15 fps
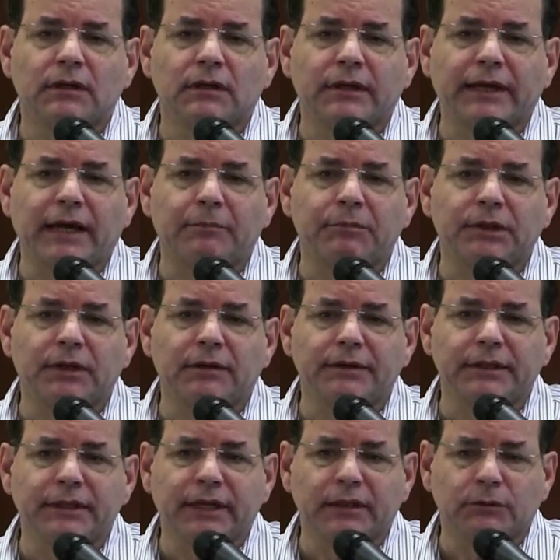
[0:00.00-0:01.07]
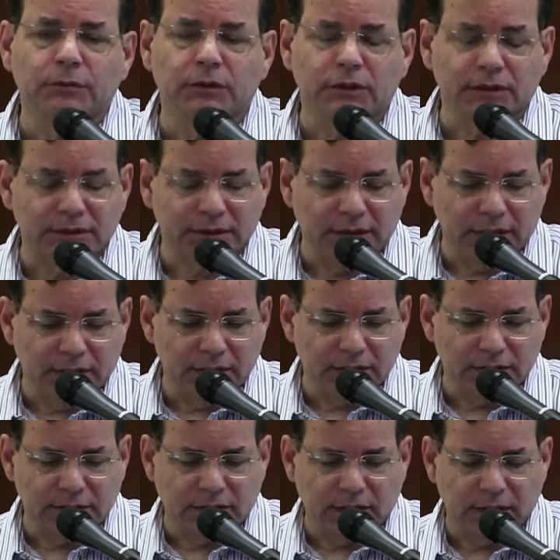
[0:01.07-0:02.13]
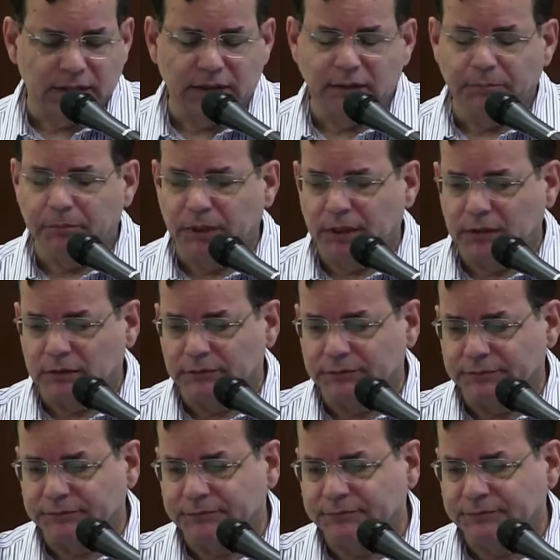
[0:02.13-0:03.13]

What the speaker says: capillary networks inside the bone.